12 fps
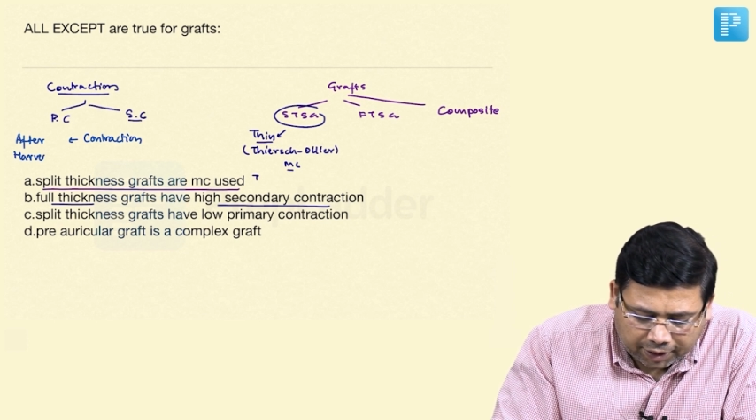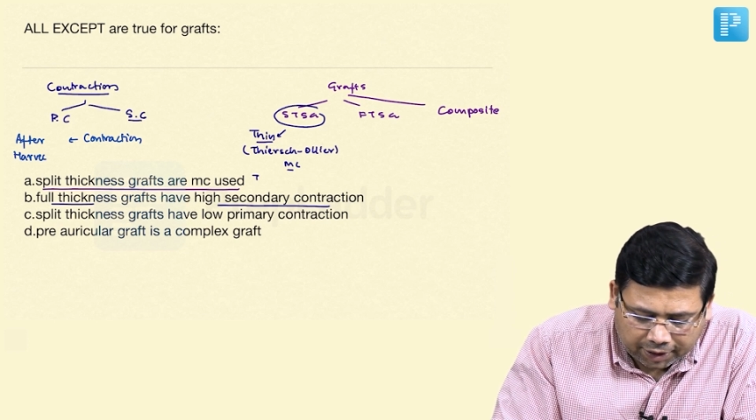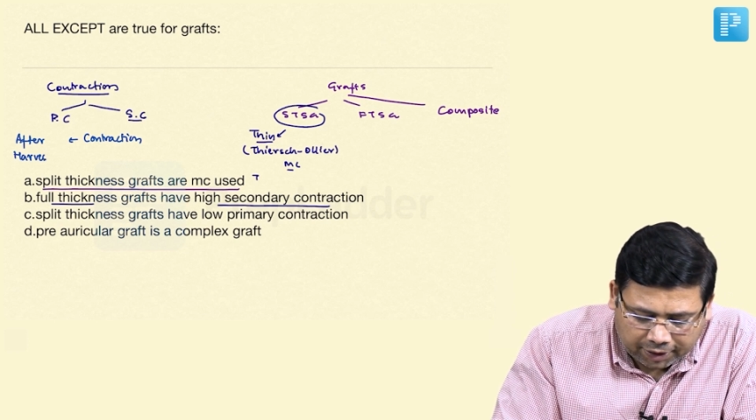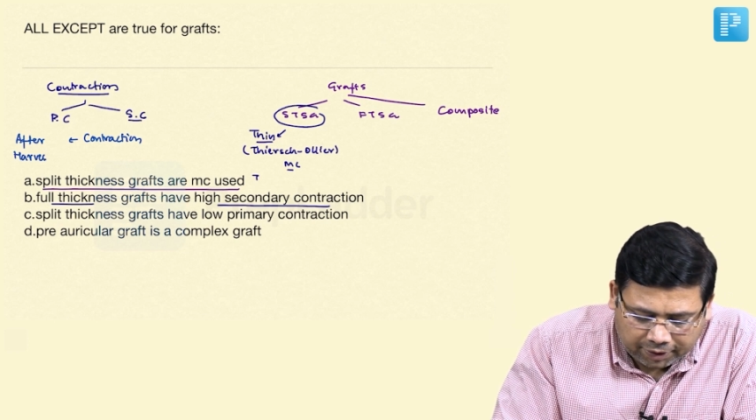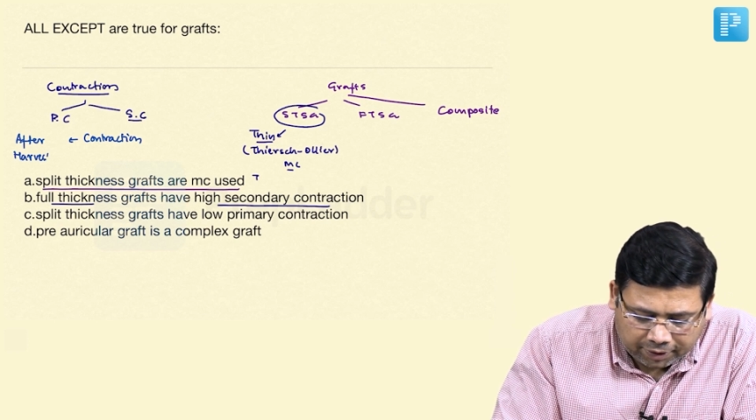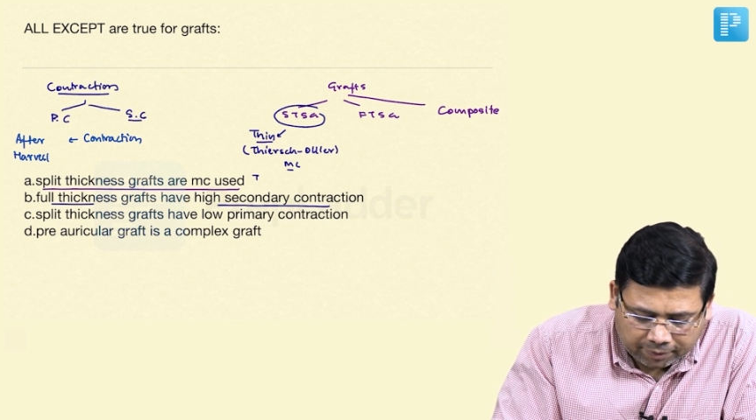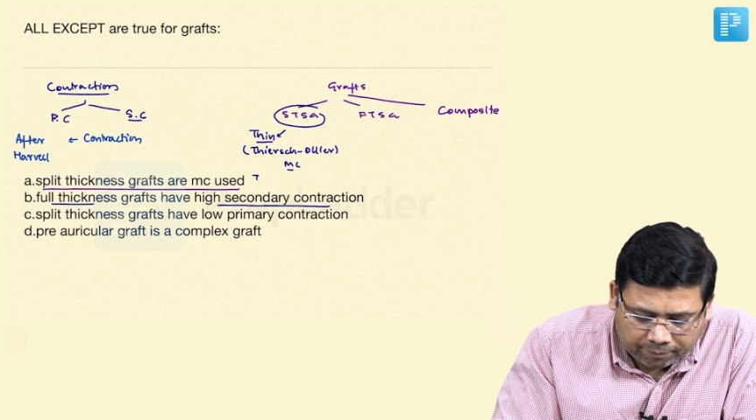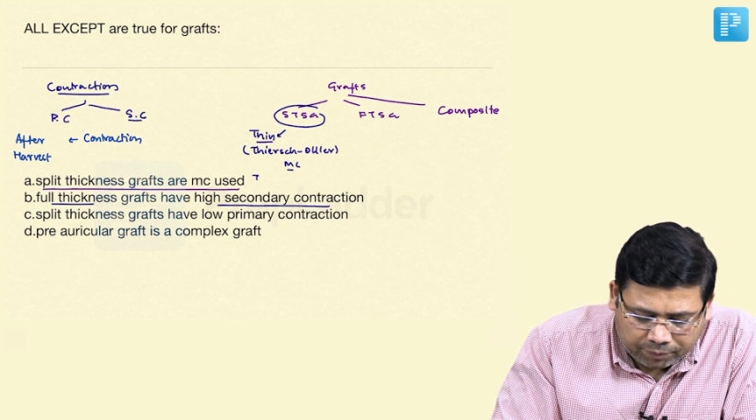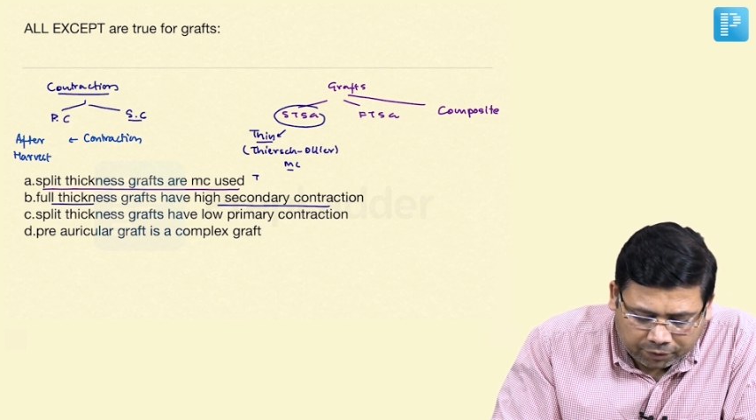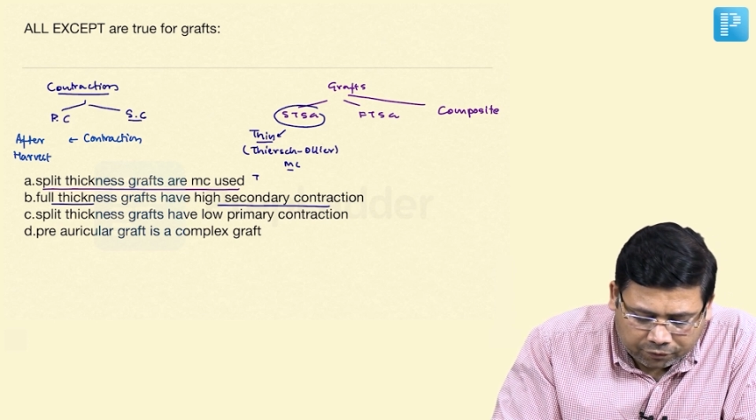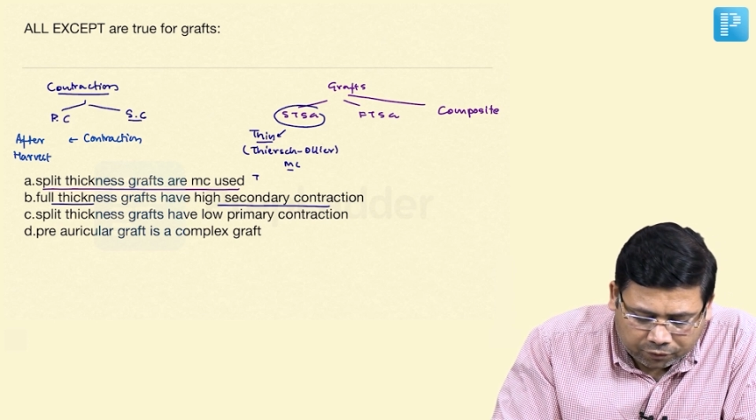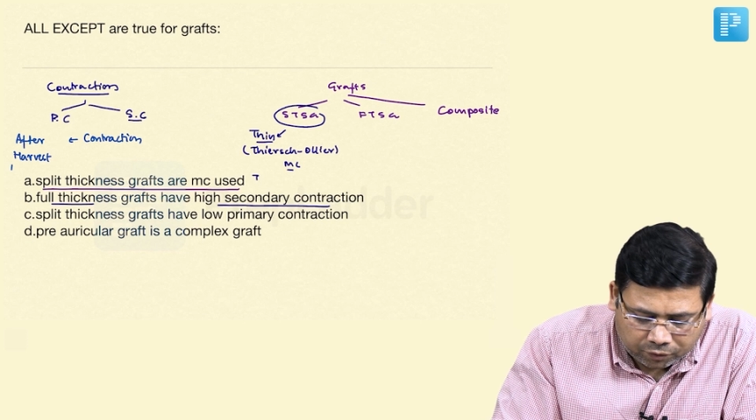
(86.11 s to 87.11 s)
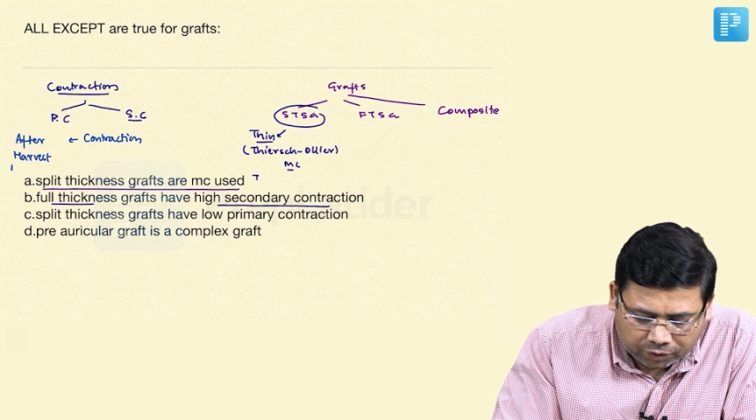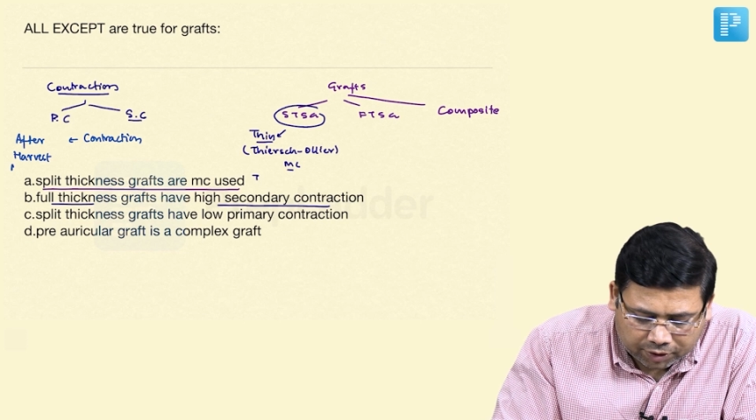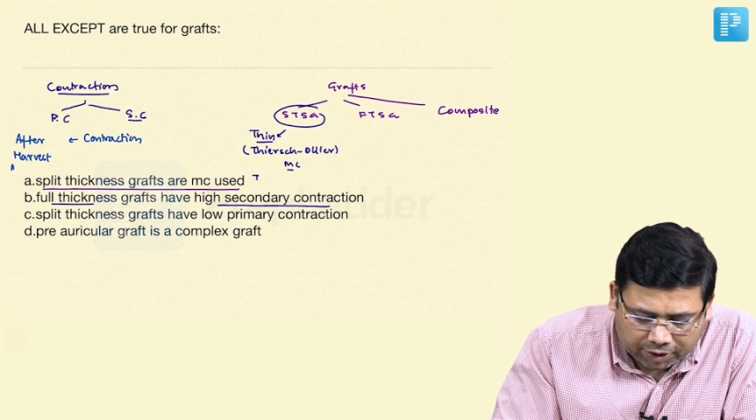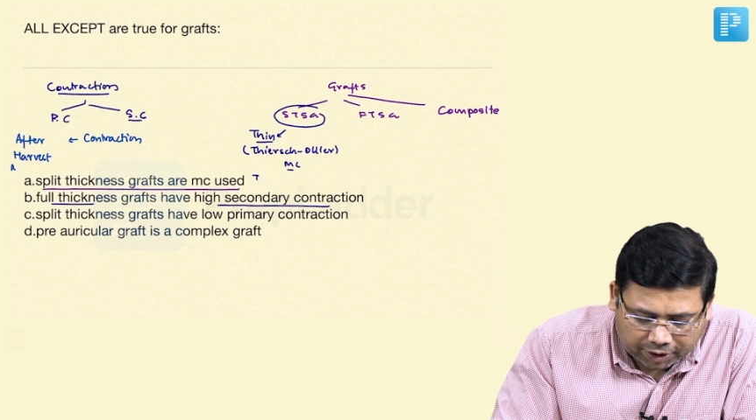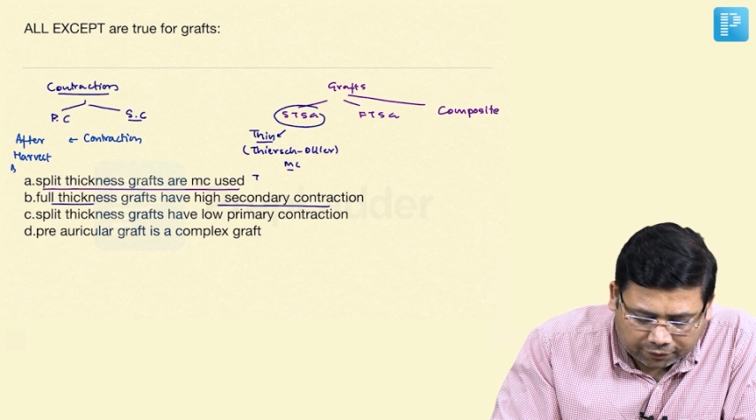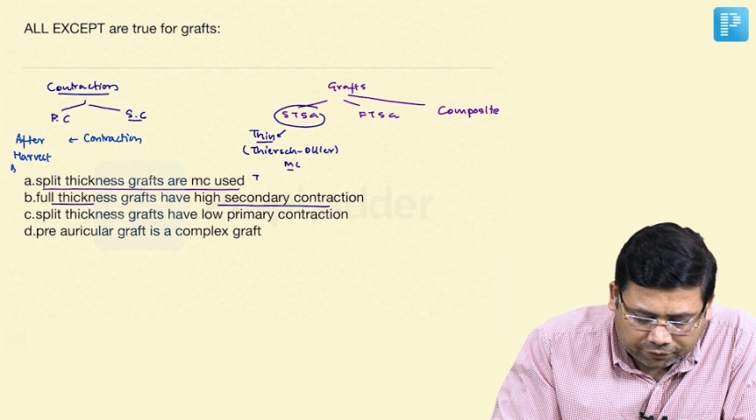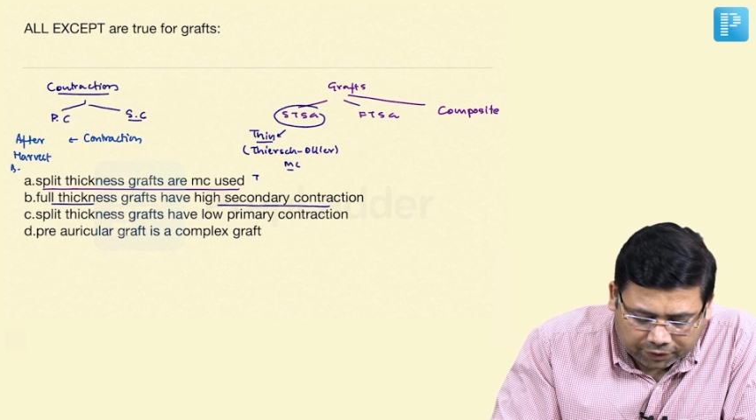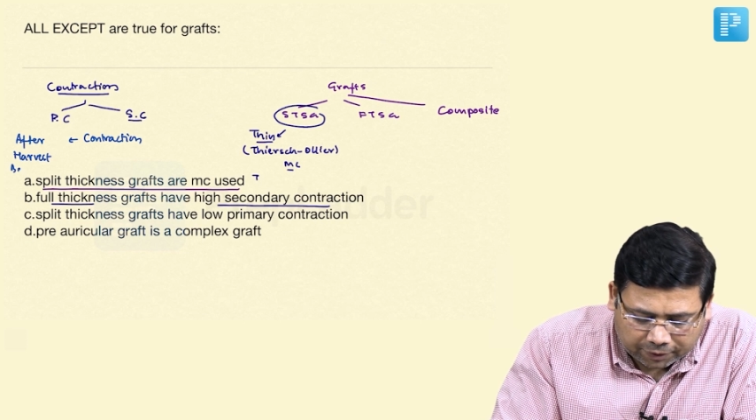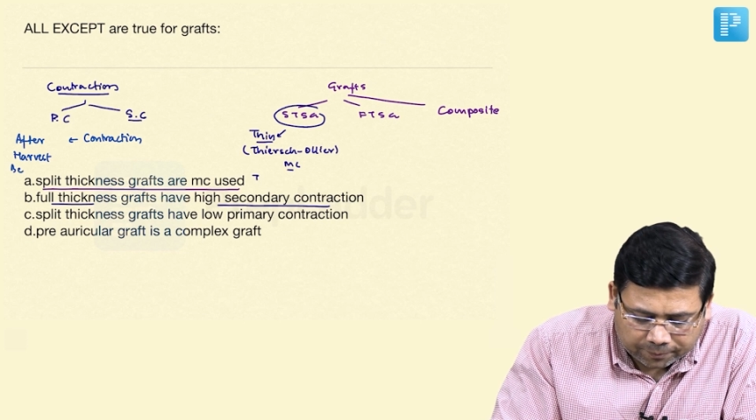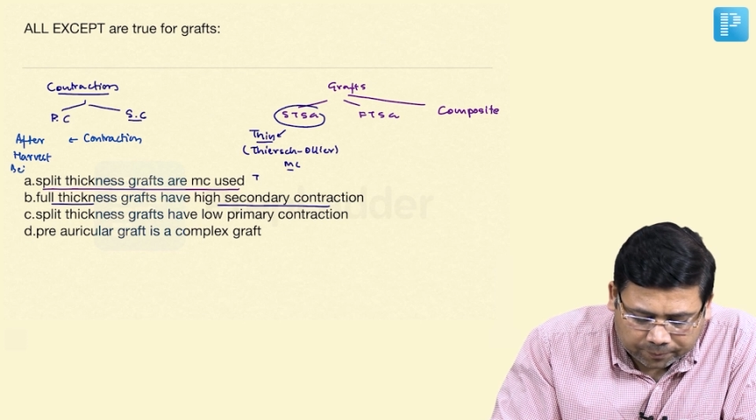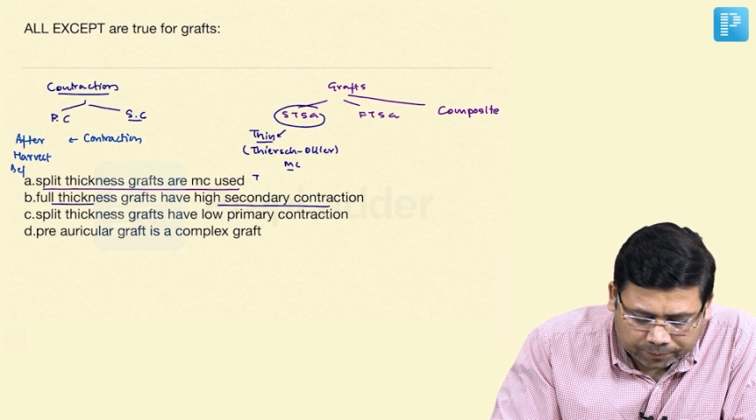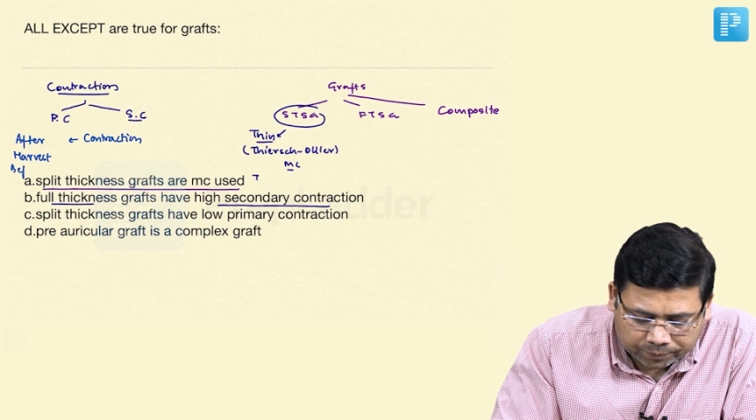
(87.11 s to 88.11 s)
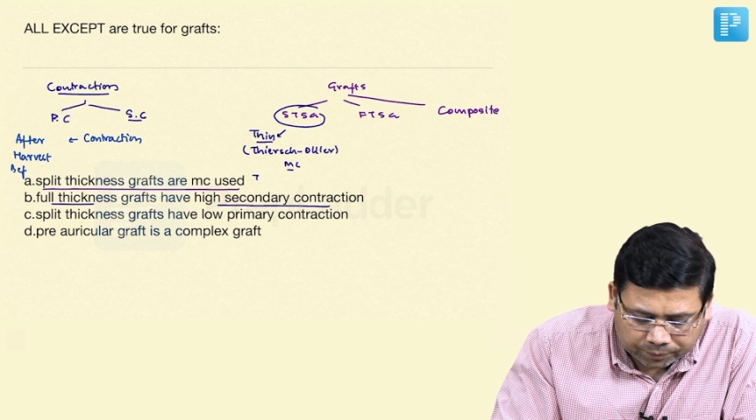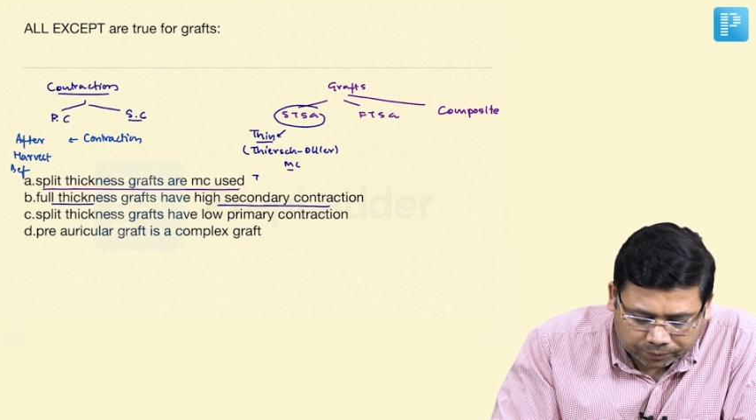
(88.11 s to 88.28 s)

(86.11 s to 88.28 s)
and before grafting,